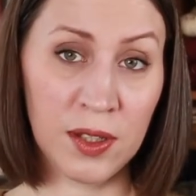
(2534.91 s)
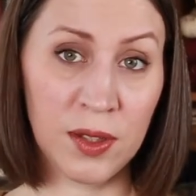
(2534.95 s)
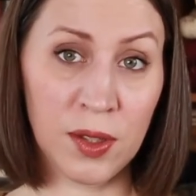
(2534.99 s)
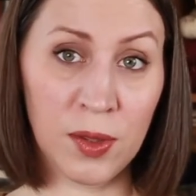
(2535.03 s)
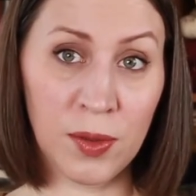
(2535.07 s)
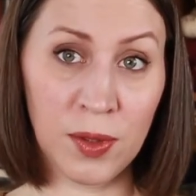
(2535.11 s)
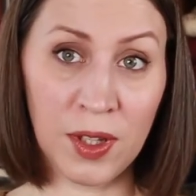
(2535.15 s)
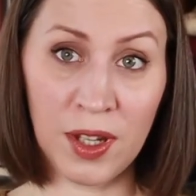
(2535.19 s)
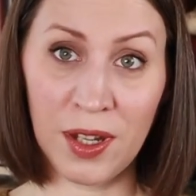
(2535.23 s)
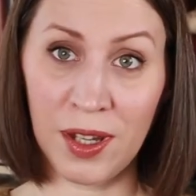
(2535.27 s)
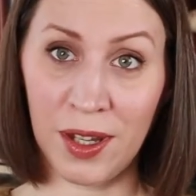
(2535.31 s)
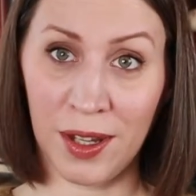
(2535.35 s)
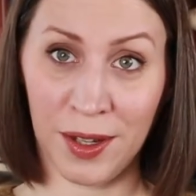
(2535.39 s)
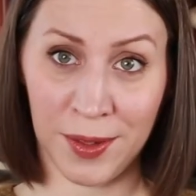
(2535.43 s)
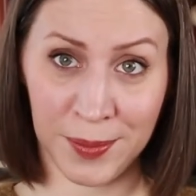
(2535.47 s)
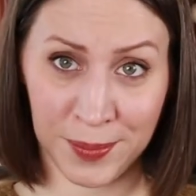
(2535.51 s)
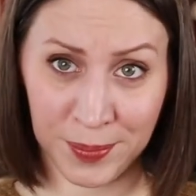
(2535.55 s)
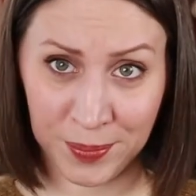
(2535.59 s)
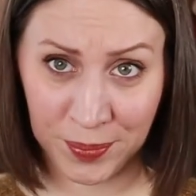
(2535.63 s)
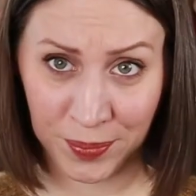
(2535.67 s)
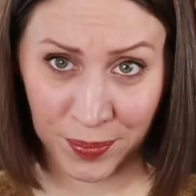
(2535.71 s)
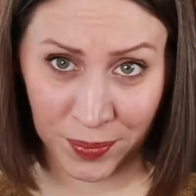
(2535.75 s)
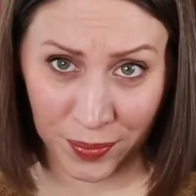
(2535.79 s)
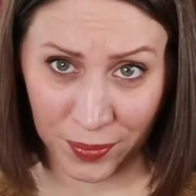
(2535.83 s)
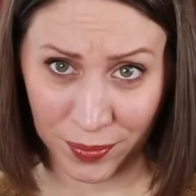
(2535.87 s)
So
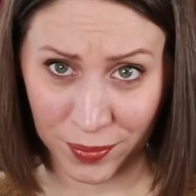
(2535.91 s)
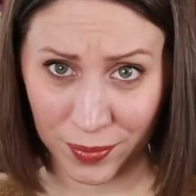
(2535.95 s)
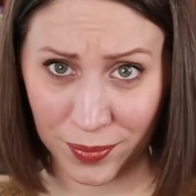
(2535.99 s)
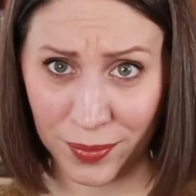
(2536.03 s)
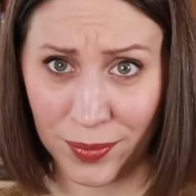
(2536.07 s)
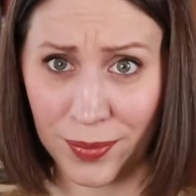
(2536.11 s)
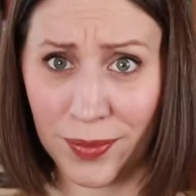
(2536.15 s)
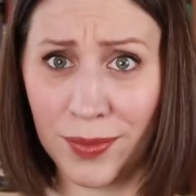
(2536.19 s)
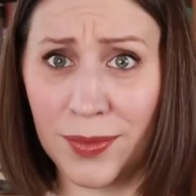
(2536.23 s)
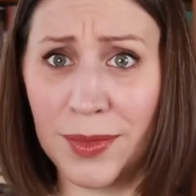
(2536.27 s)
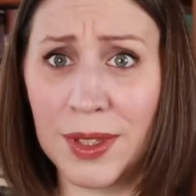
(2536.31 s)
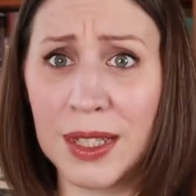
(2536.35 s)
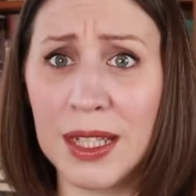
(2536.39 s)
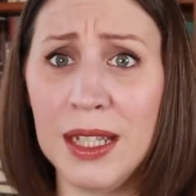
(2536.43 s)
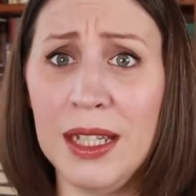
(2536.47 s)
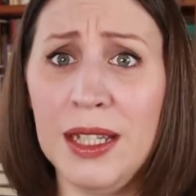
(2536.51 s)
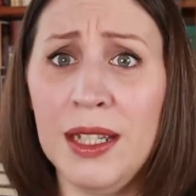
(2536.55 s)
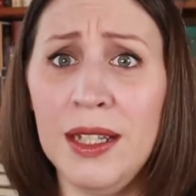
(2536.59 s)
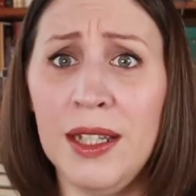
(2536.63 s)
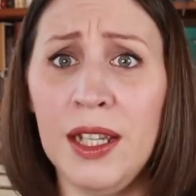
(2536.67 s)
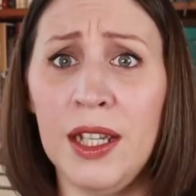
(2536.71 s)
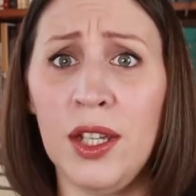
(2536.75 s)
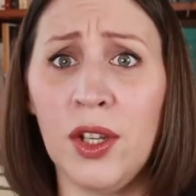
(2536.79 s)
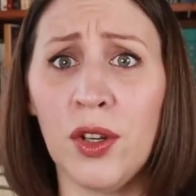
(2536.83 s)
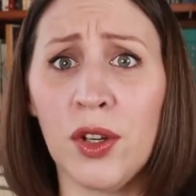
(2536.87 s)

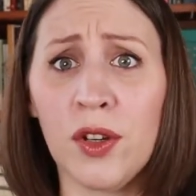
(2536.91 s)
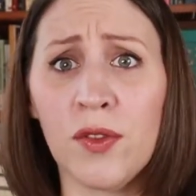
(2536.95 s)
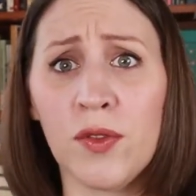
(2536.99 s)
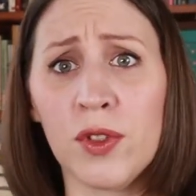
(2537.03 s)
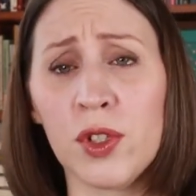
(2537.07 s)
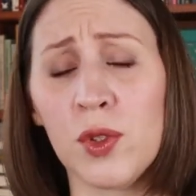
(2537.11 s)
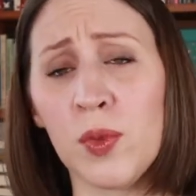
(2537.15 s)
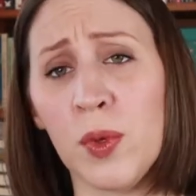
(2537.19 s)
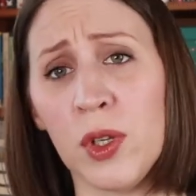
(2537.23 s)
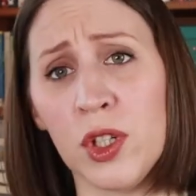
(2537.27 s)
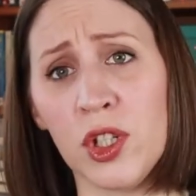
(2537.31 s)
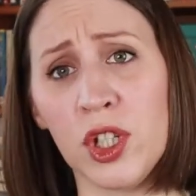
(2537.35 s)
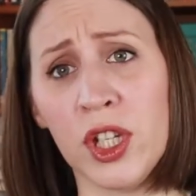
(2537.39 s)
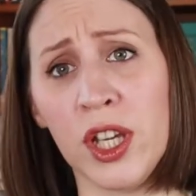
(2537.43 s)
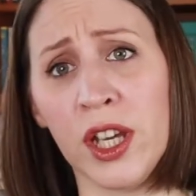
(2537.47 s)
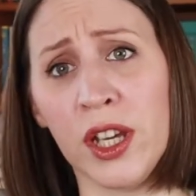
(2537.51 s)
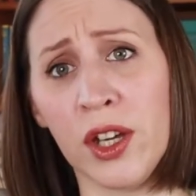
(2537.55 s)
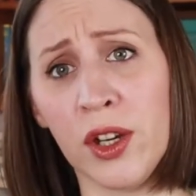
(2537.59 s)
the yarn for swatching a